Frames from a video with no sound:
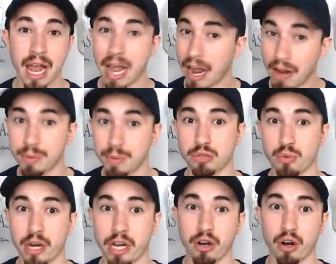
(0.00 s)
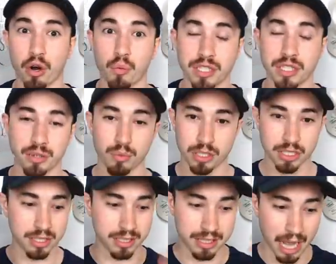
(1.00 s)
everybody's radar, which which
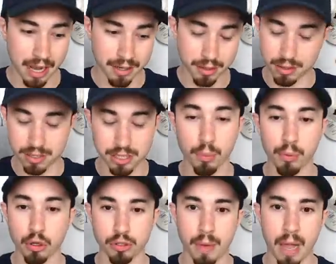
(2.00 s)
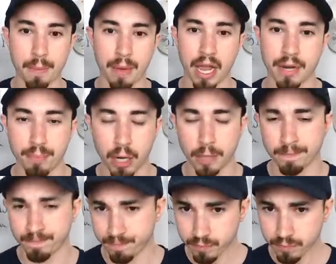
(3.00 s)
that still blows my mind, but